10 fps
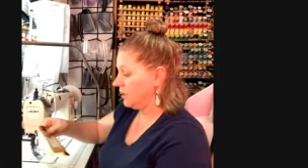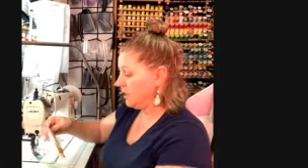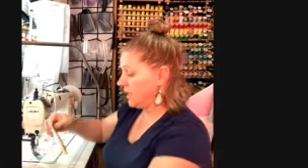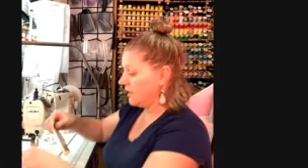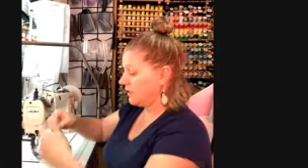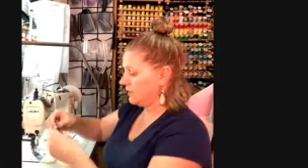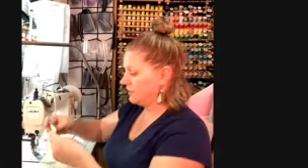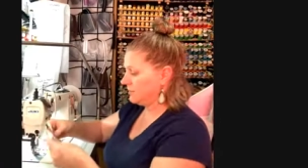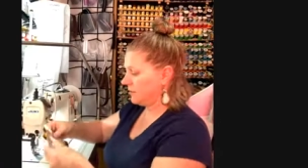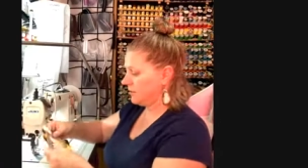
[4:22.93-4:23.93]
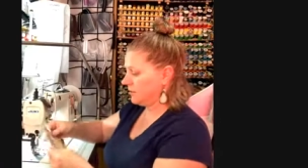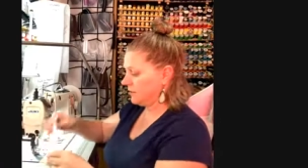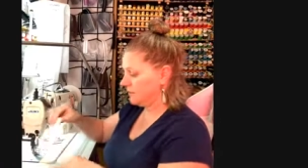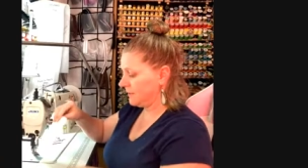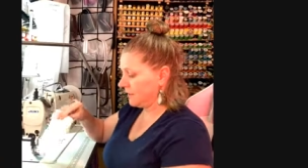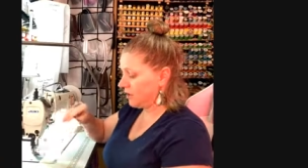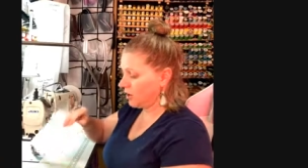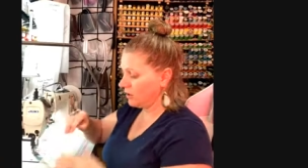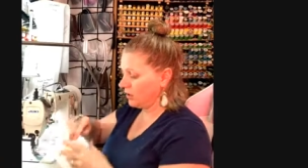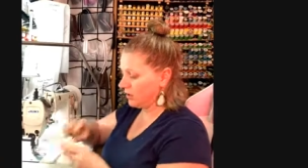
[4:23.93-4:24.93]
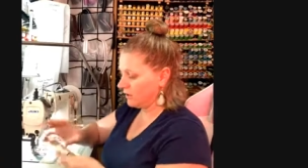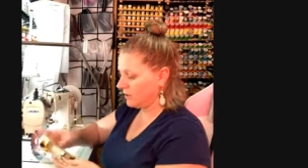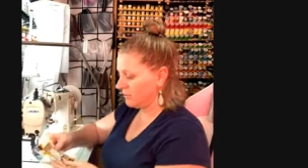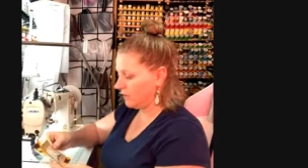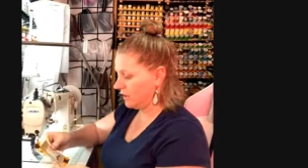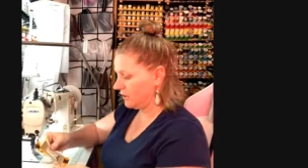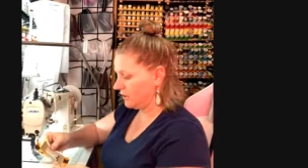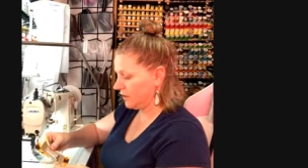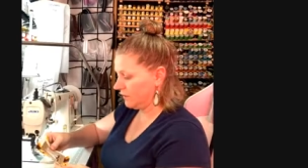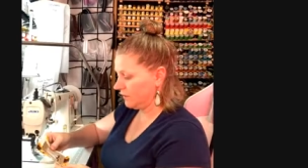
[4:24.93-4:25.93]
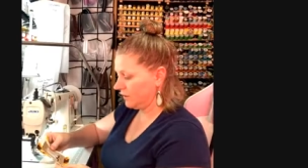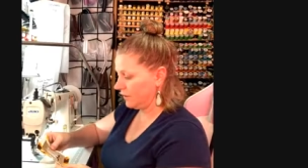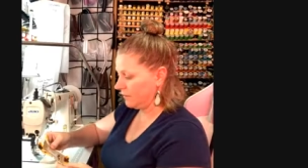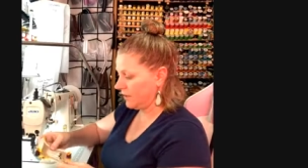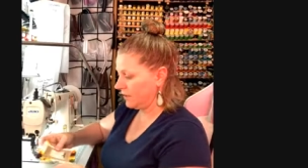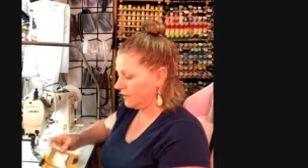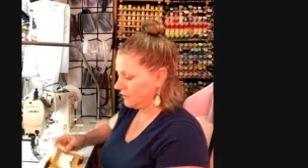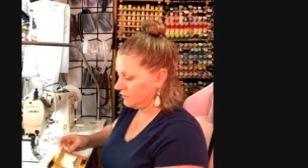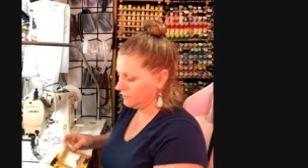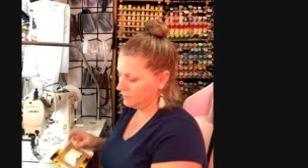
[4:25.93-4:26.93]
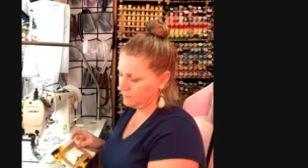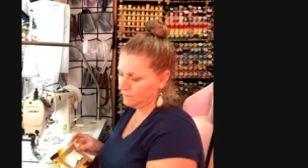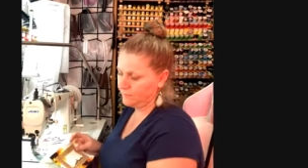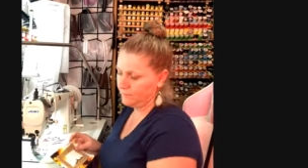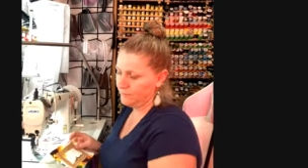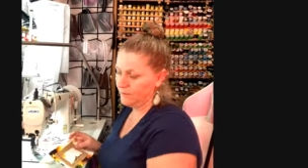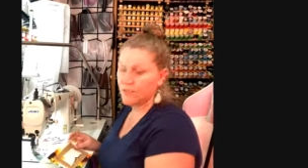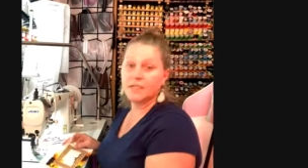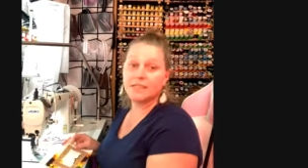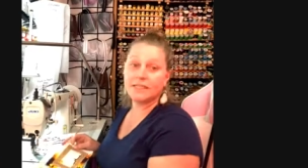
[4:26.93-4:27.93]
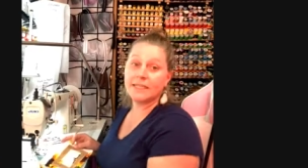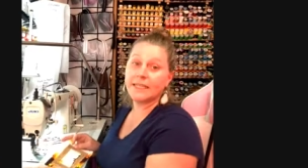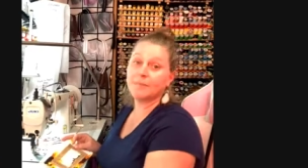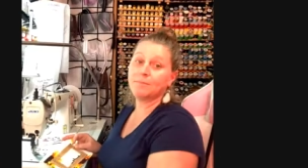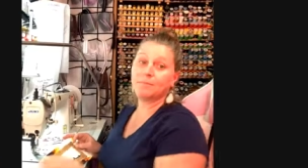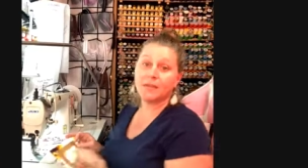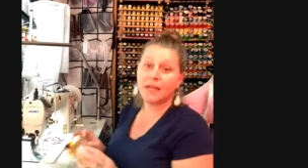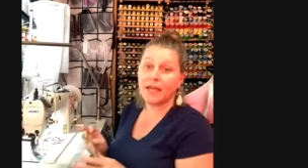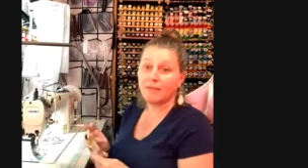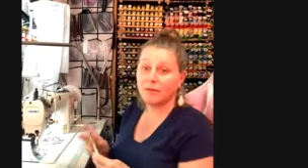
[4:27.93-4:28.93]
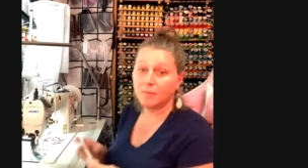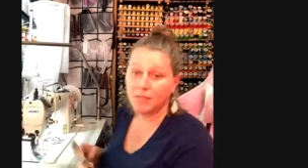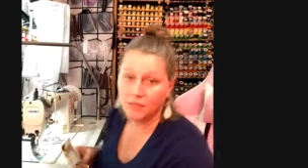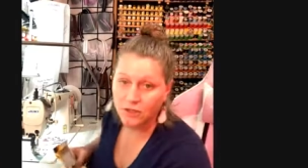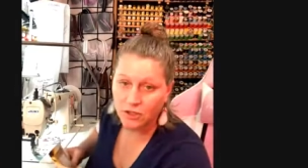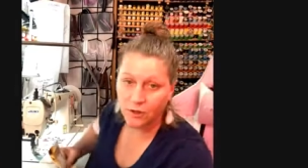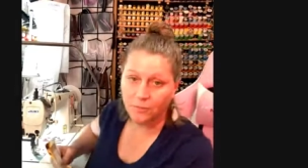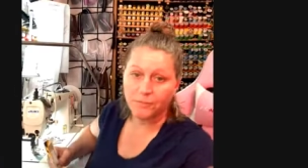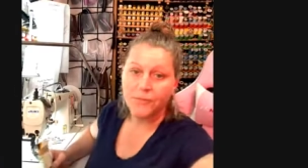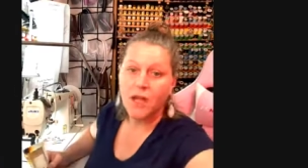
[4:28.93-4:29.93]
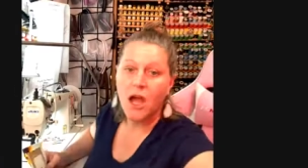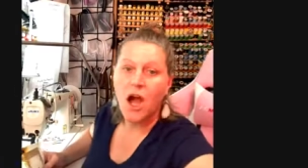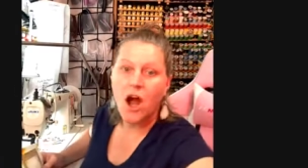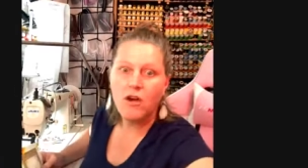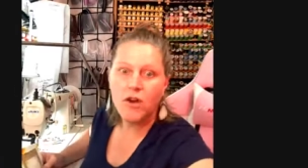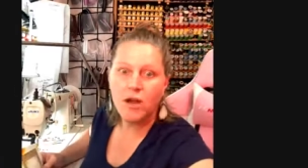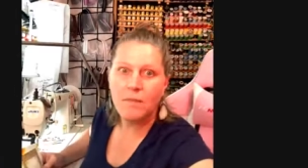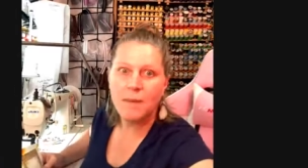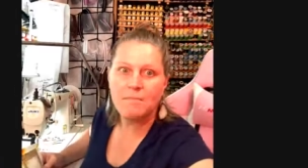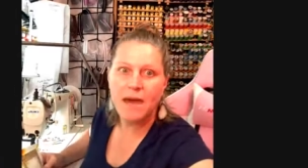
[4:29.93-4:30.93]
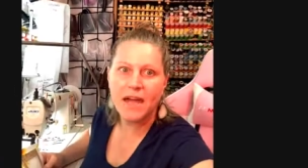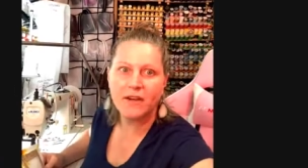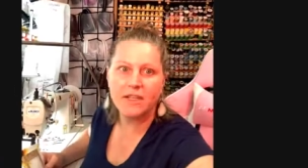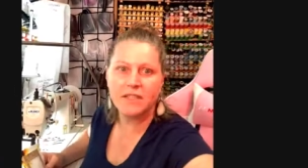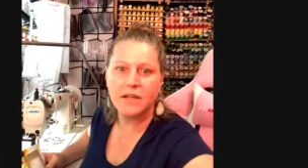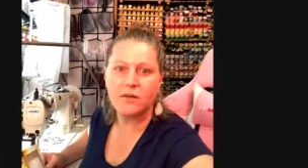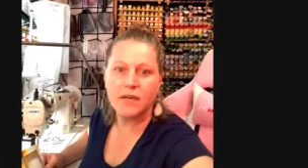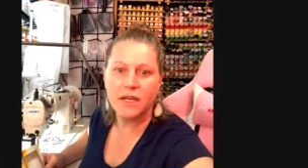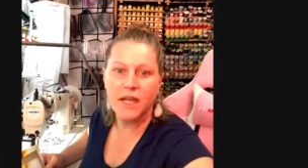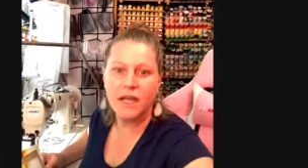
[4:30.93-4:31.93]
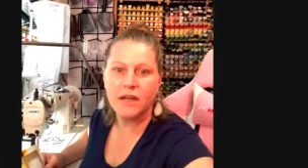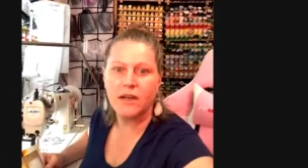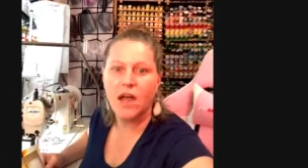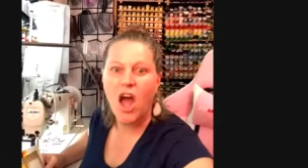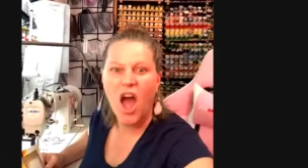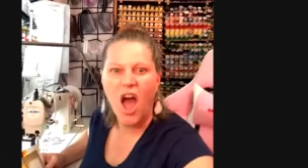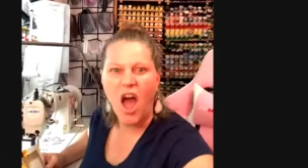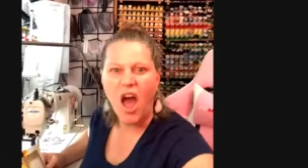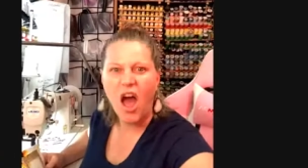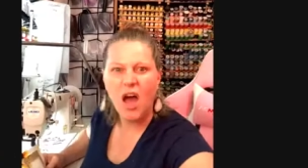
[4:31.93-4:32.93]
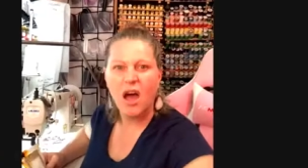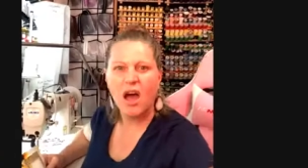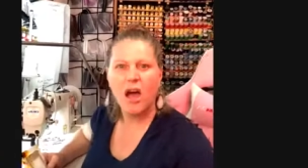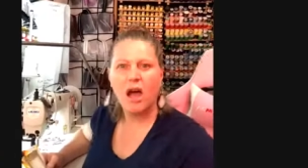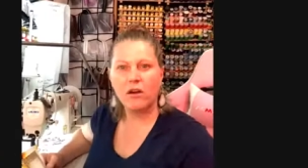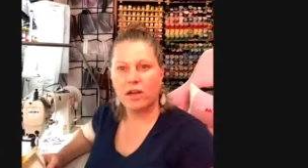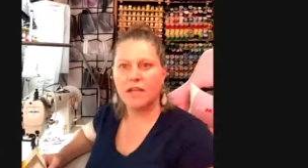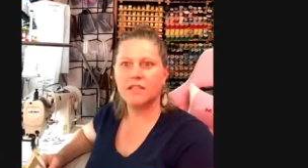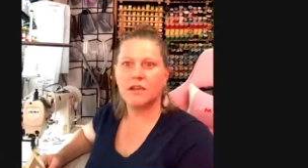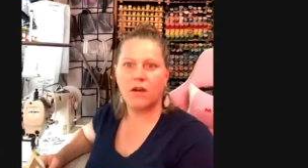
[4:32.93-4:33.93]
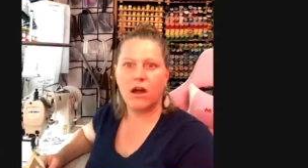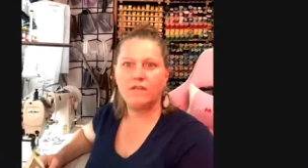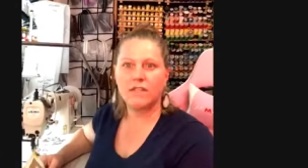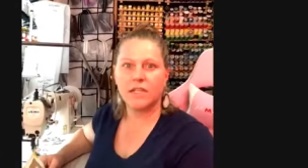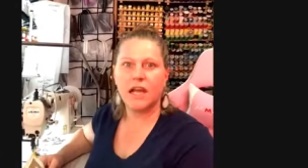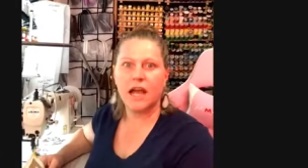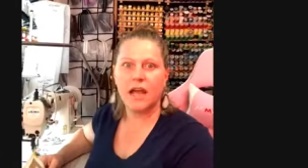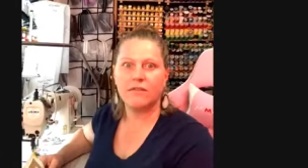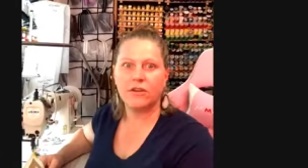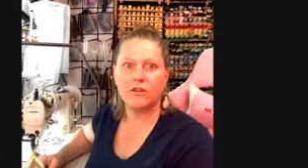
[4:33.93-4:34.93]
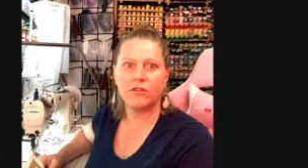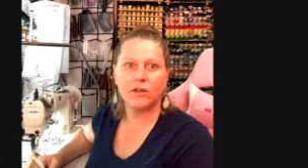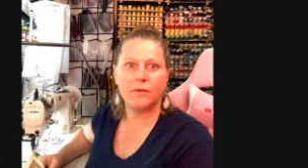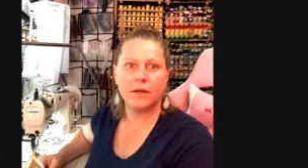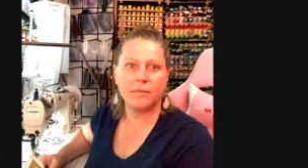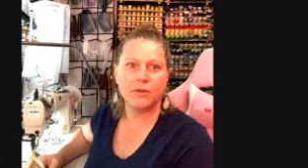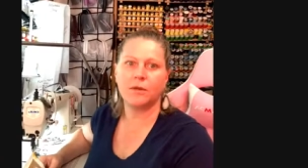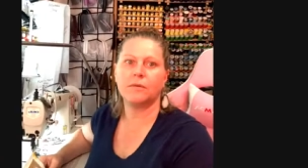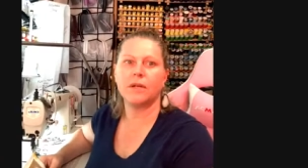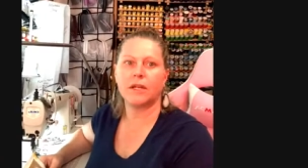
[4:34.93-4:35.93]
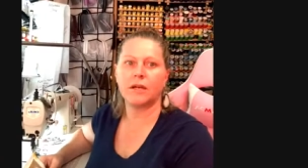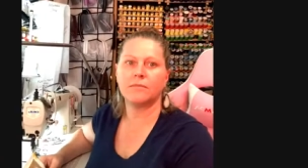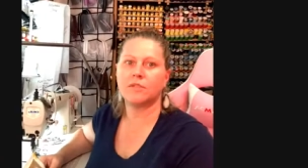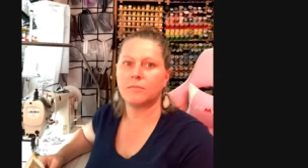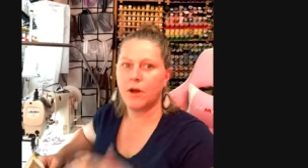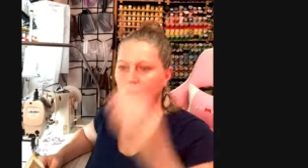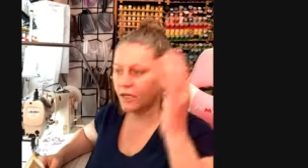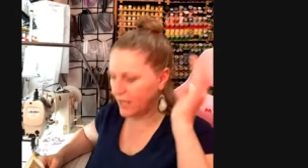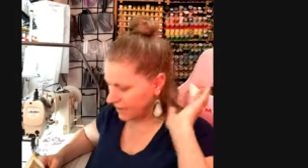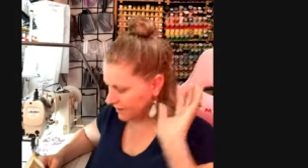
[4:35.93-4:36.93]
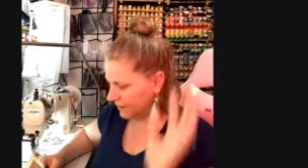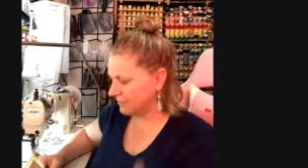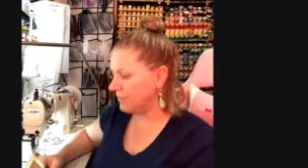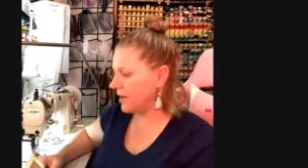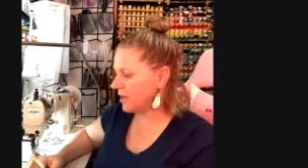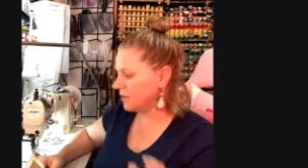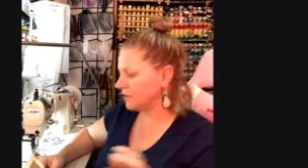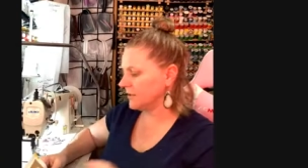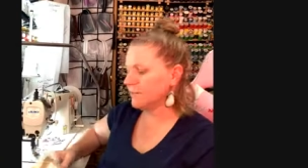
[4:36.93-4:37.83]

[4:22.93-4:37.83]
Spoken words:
Yeah, it's been a long year, and we are definitely ready to see him and have him here. So, oh no, my battery's going dead. Okay, so obviously I have no clue what I'm doing when it comes to broadcasting, but